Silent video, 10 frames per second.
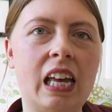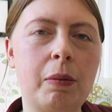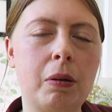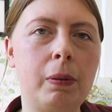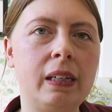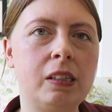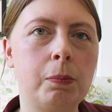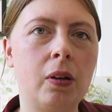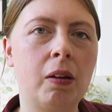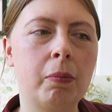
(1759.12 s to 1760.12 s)
Emma, please
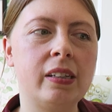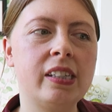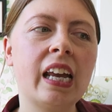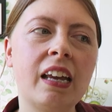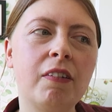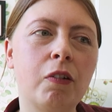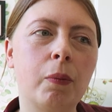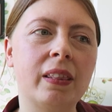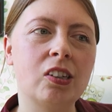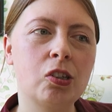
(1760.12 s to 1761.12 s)
put up the date for
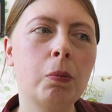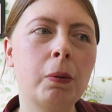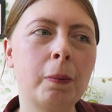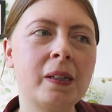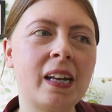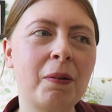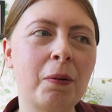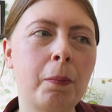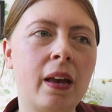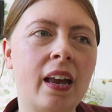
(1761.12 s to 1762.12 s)
when the shop update
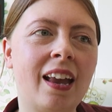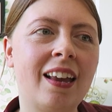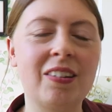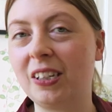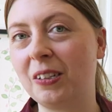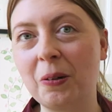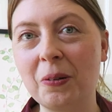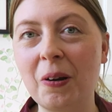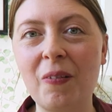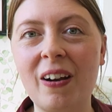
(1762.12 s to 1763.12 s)
will be, because I don't
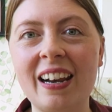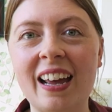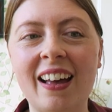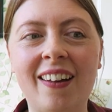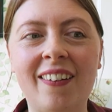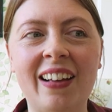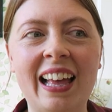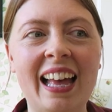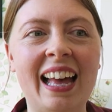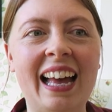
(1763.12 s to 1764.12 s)
know right now.
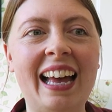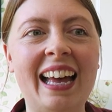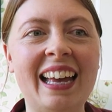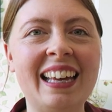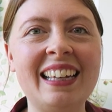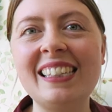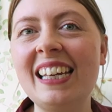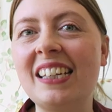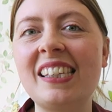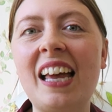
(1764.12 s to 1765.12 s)
And
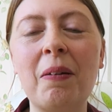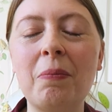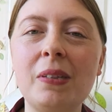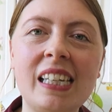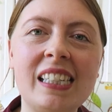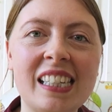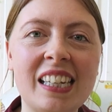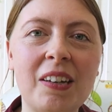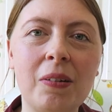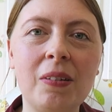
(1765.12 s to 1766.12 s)
yes, I'm sending
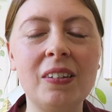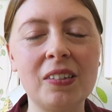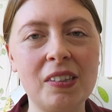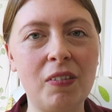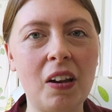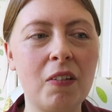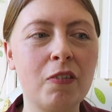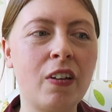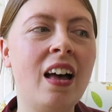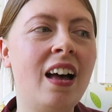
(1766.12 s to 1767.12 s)
you lots of
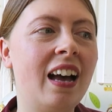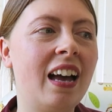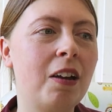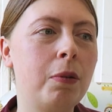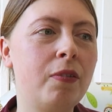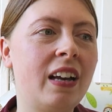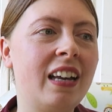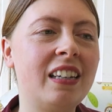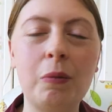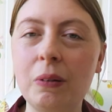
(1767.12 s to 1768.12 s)
love. I hope you've
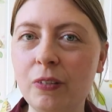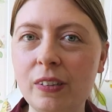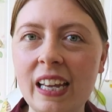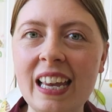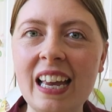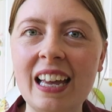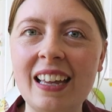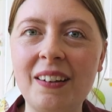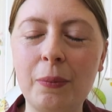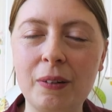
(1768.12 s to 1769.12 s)
had a wonderful day
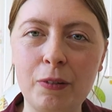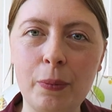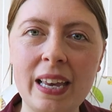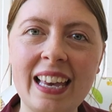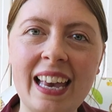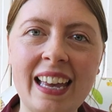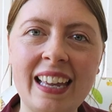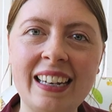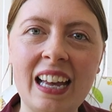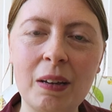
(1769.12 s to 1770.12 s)
and a wonderful week,
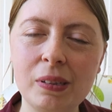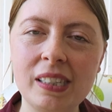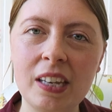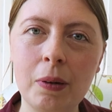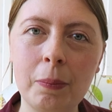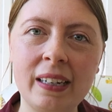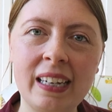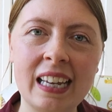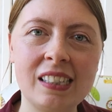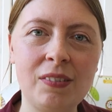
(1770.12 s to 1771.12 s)
and I will see you in my
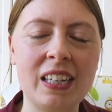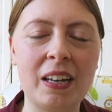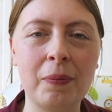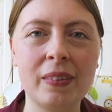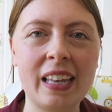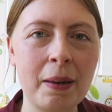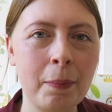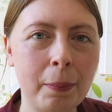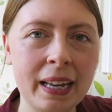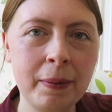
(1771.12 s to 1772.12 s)
next video. Okay,
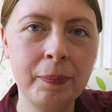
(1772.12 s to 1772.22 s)
bye.